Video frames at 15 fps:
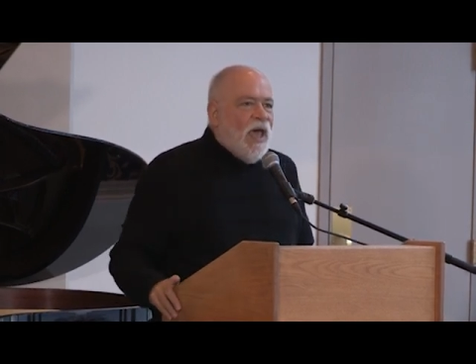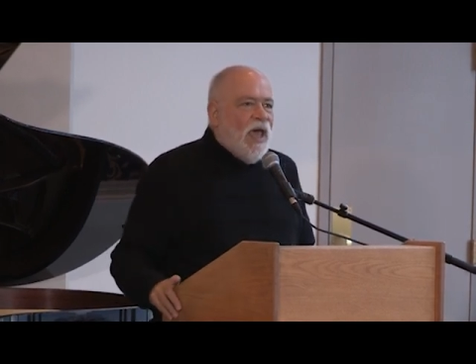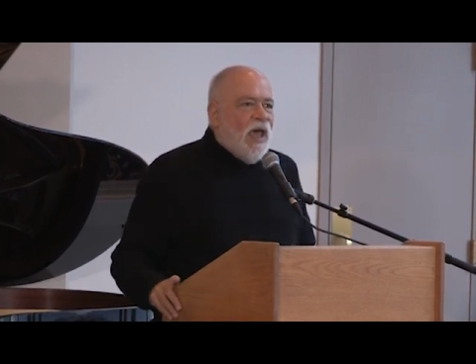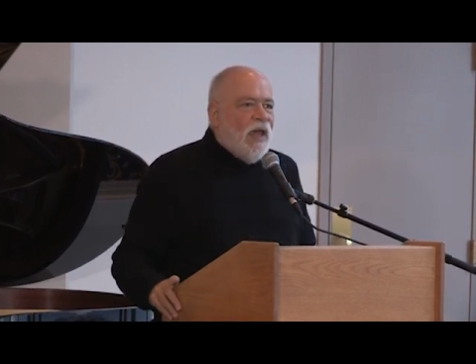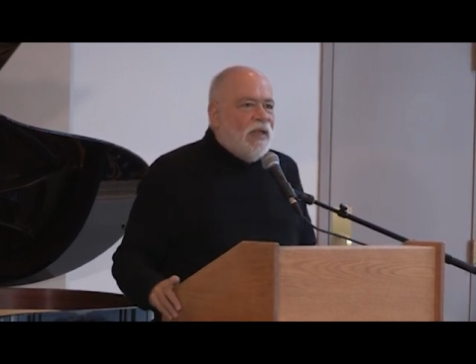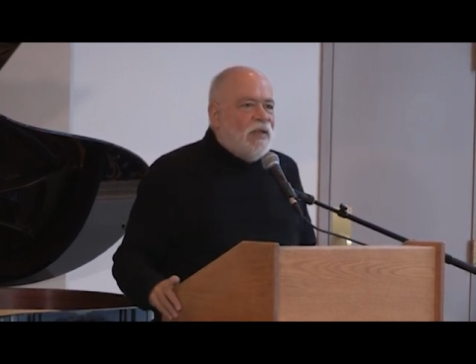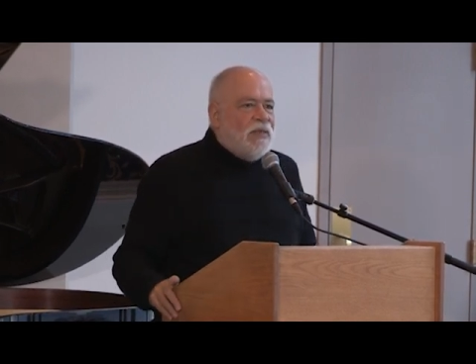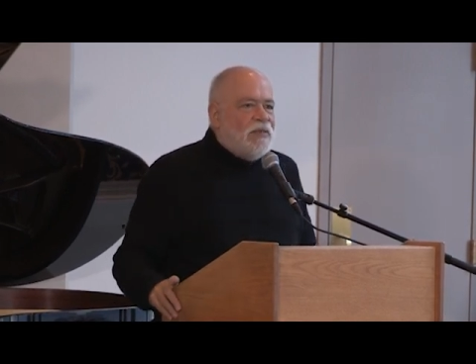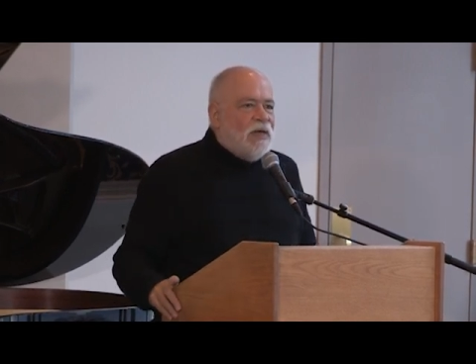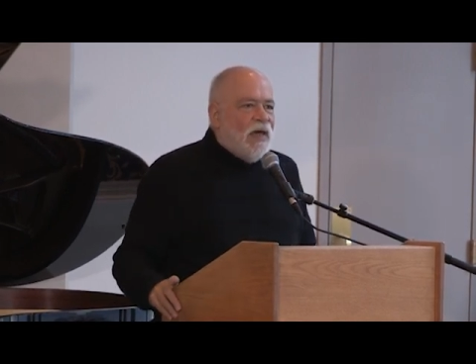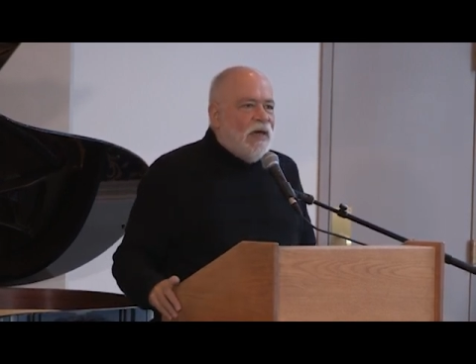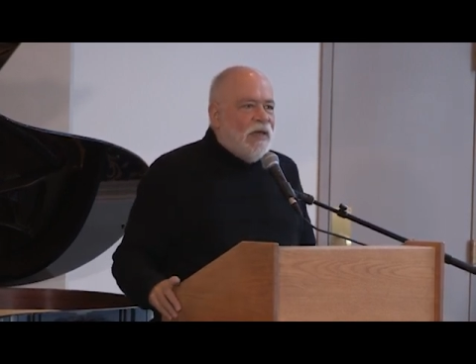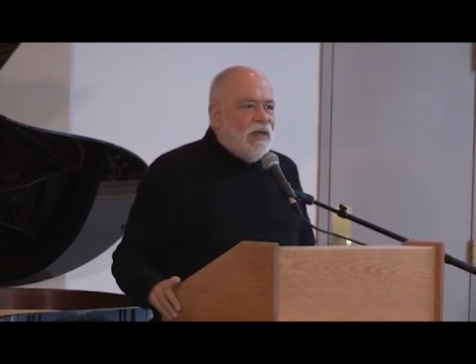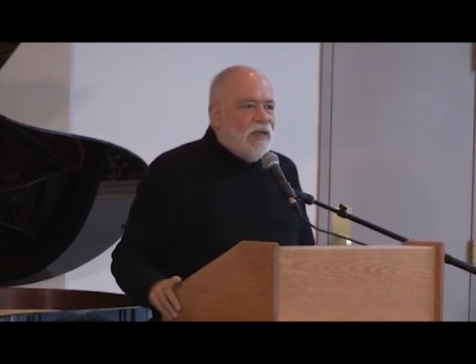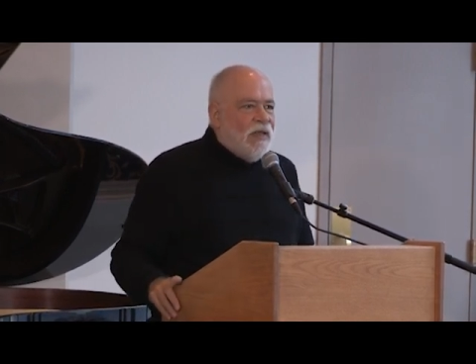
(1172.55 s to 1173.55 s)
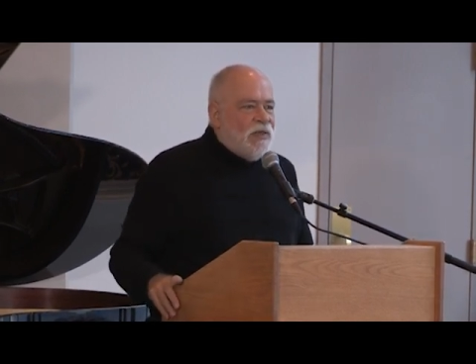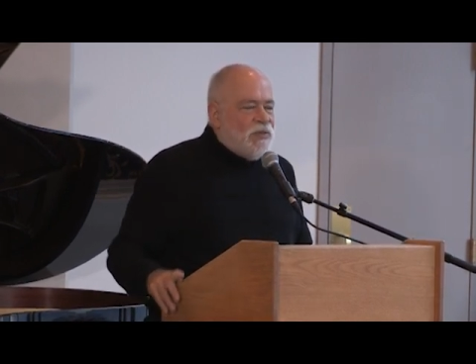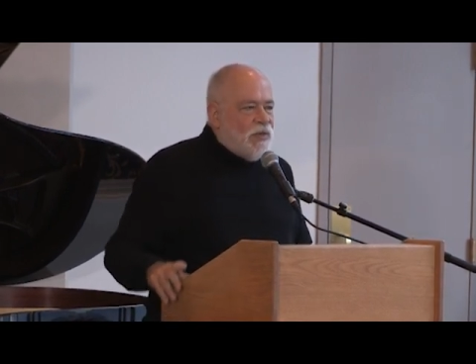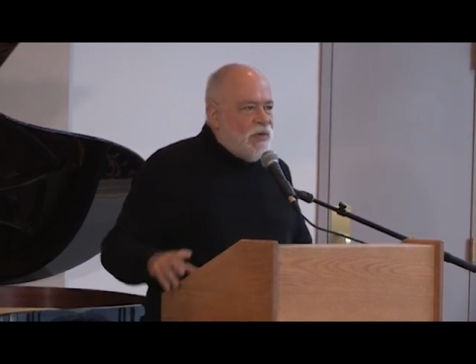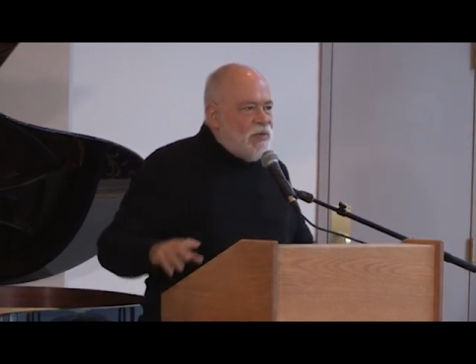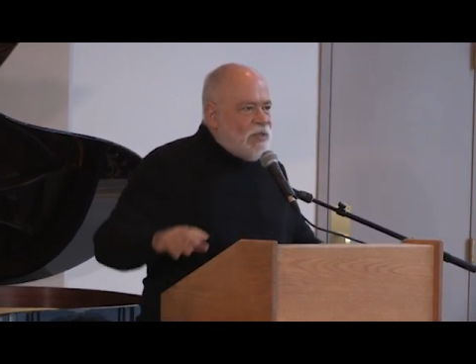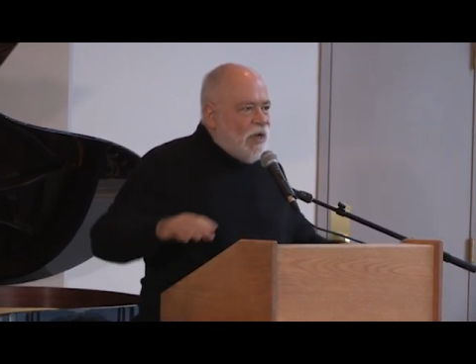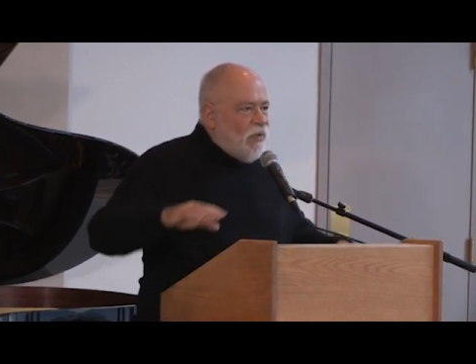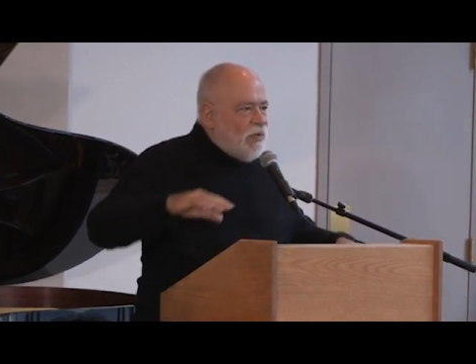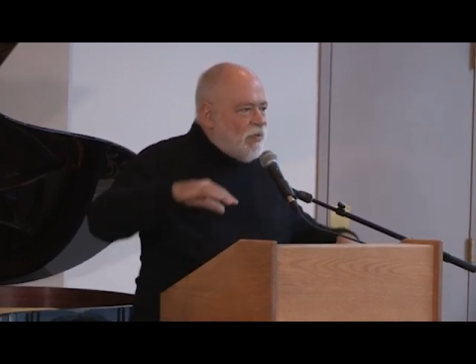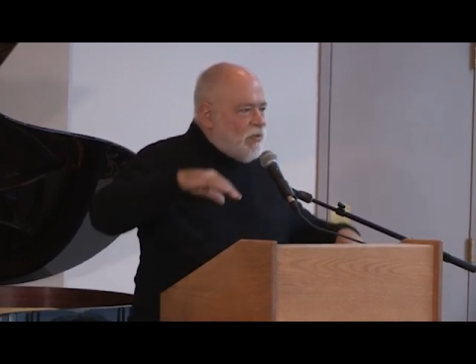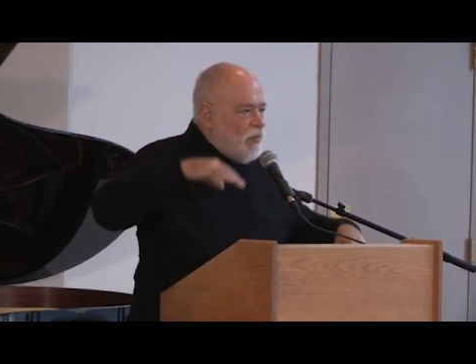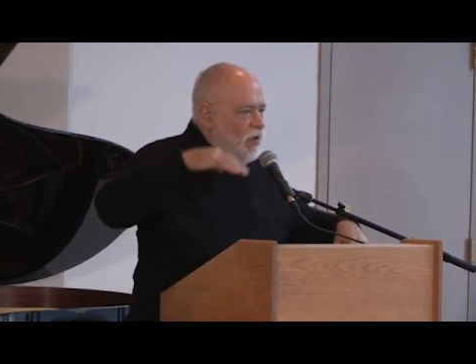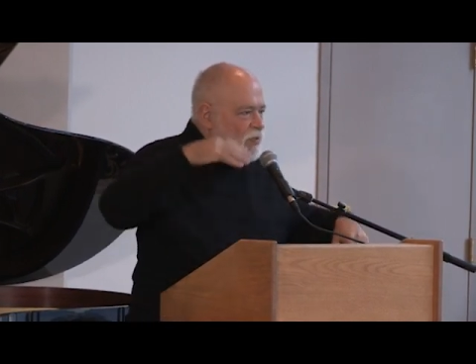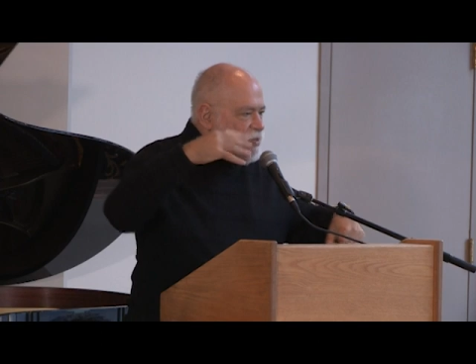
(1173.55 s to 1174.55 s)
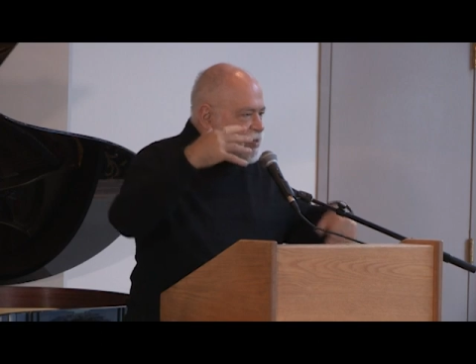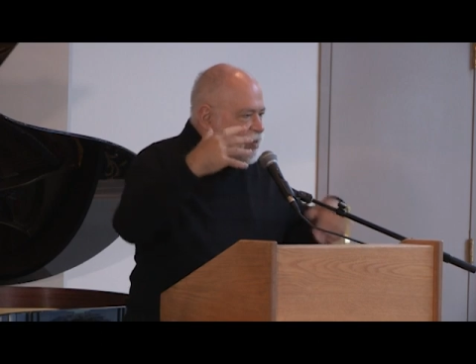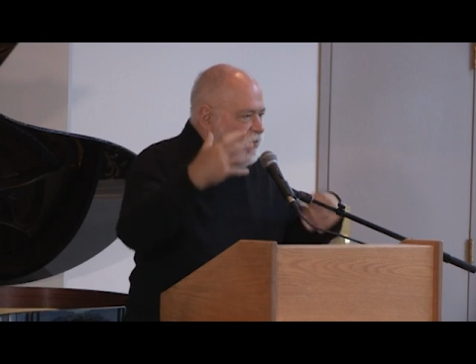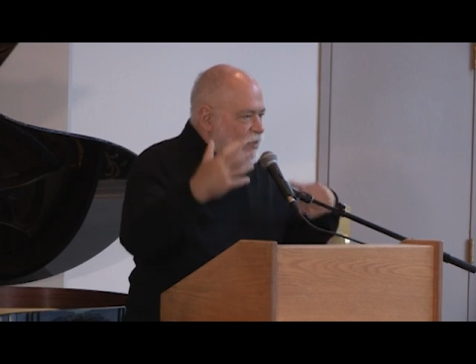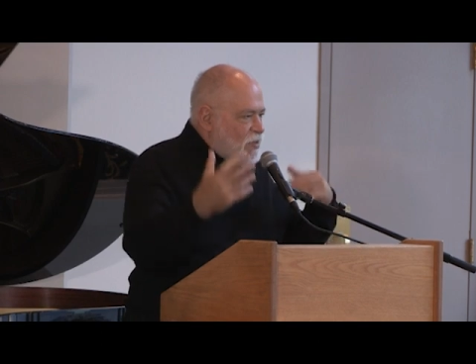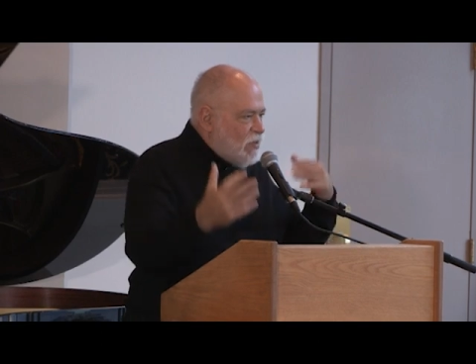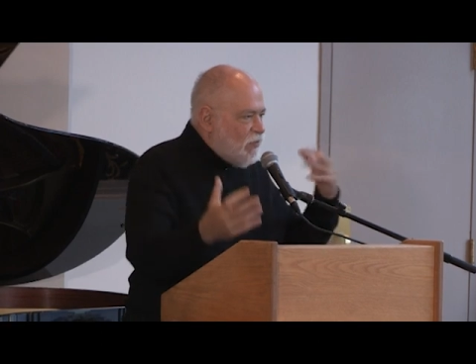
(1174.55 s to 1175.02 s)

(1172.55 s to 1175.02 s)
And it turns out through a series